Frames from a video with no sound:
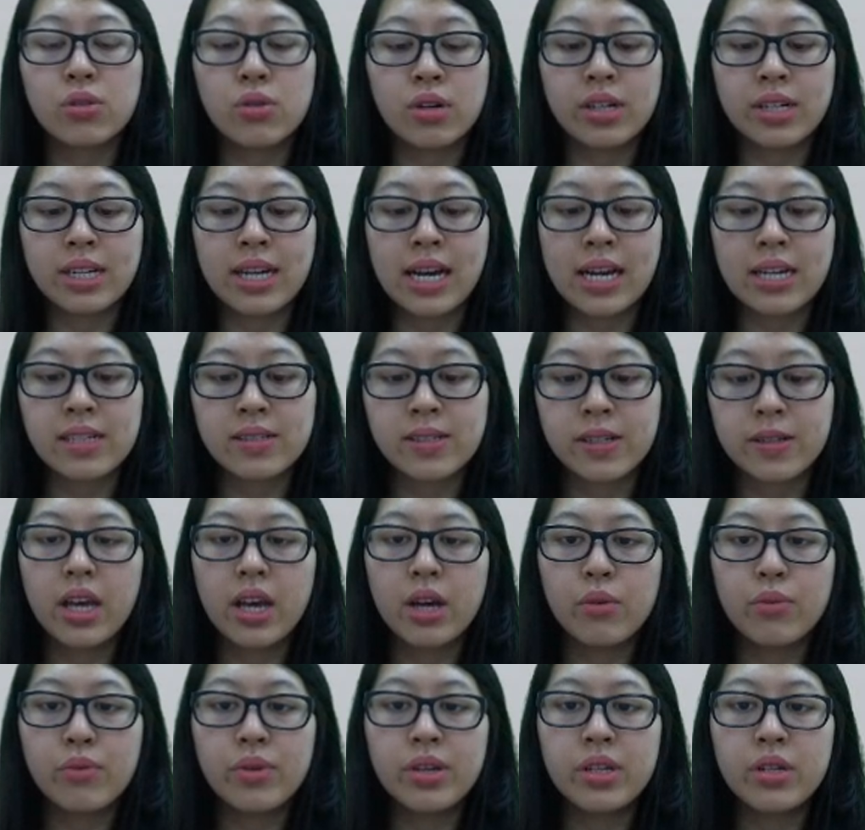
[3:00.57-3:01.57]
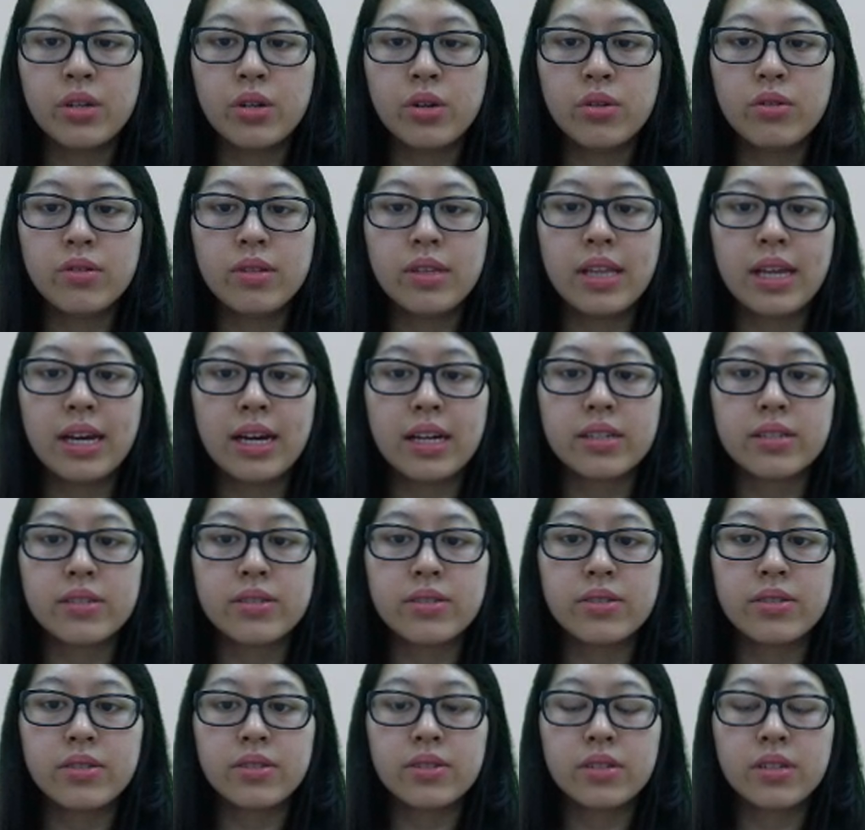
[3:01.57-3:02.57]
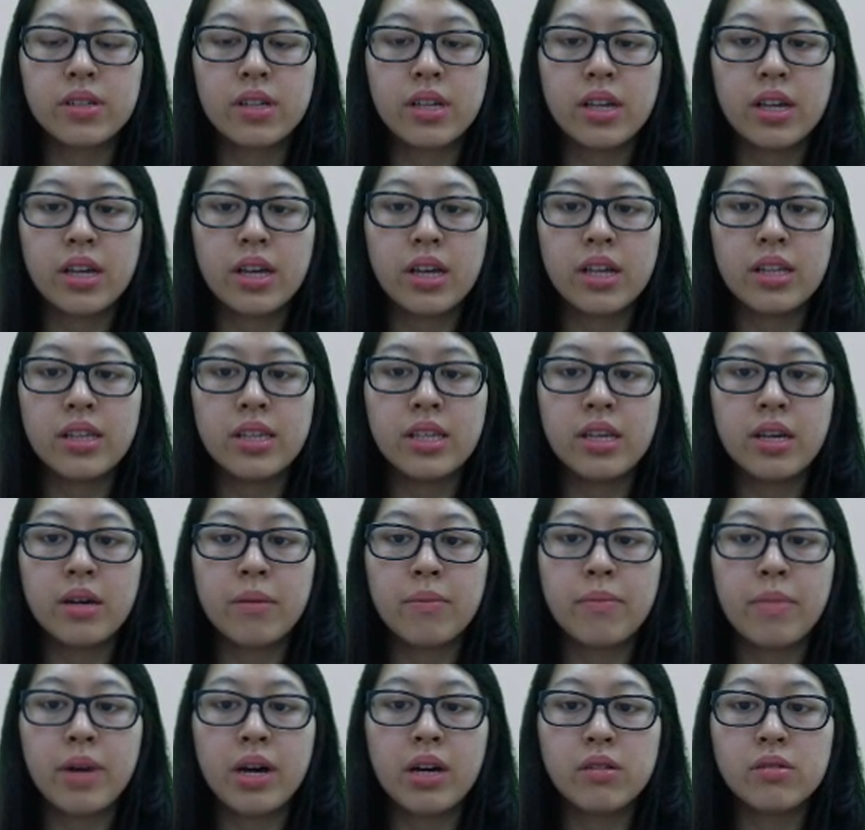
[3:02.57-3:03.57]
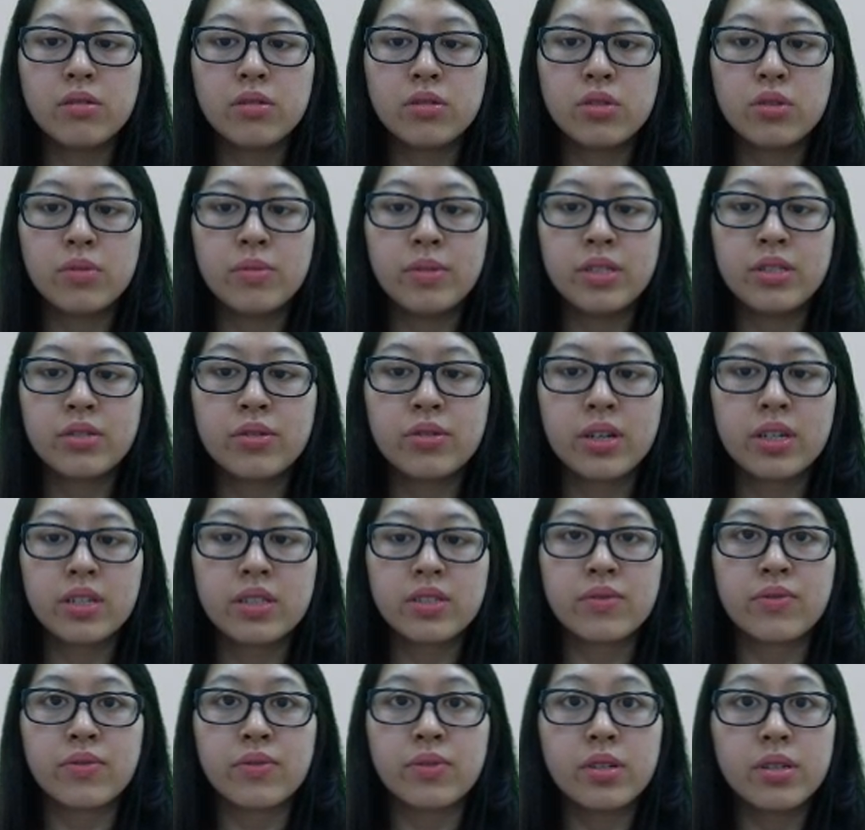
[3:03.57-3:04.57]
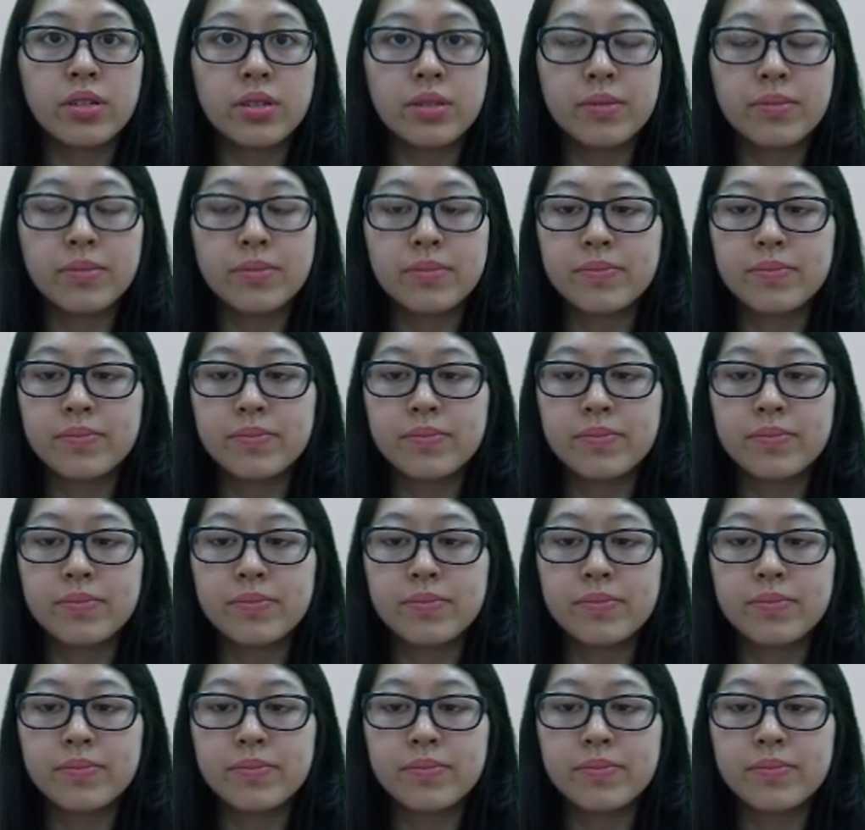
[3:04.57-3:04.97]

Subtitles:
or an asset. And we know that the amount to be transferred